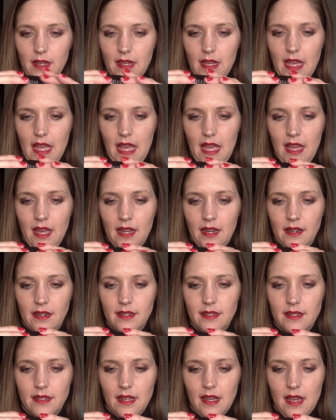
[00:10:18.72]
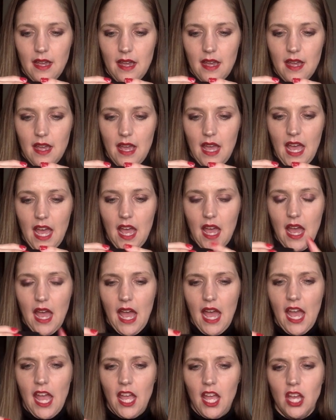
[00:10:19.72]
And
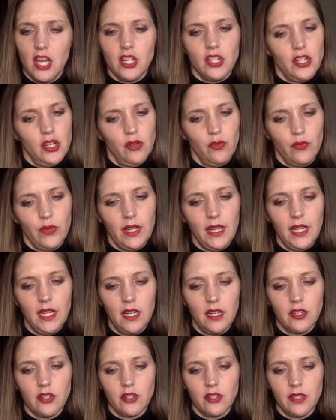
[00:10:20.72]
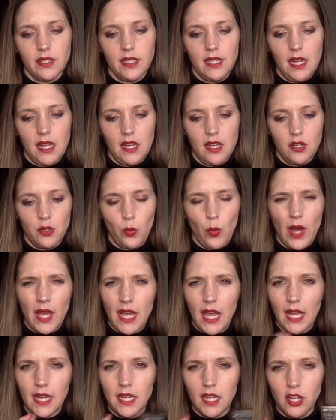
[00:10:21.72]
I don't really understand why
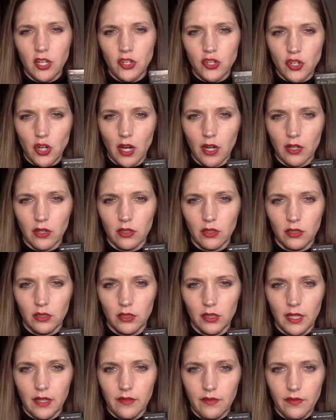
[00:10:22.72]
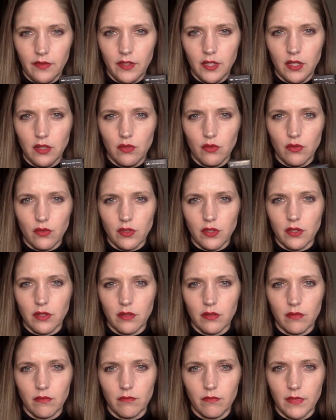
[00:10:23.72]
I need charcoal infused.
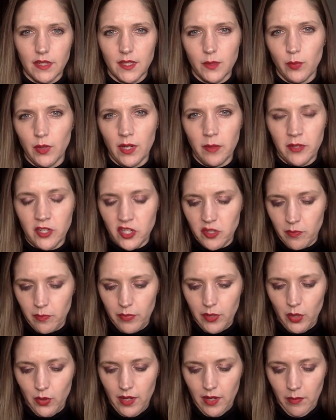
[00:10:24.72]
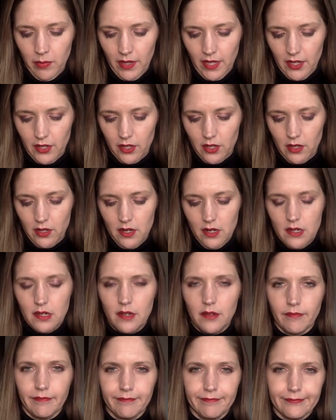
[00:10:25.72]
It's pretty much a beauty blender.
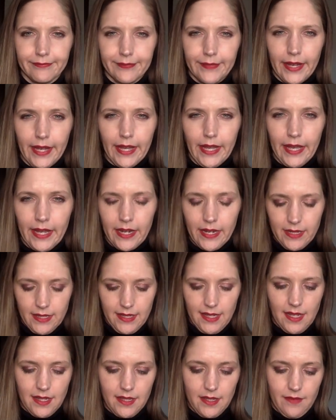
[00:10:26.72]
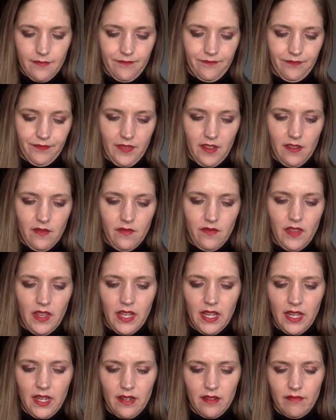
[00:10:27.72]
Again, it says
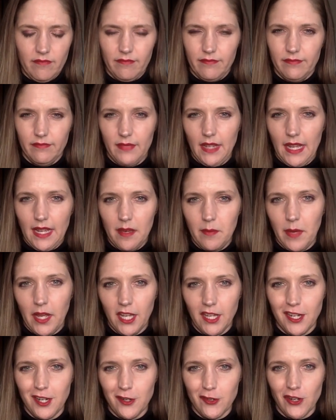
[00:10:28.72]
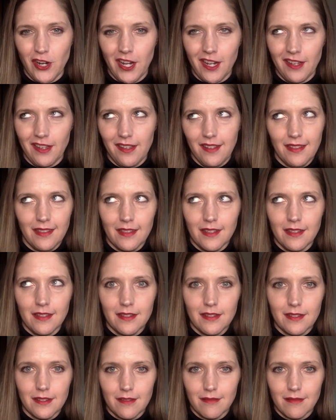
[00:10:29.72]
vegan. Like, am I gonna try to eat this?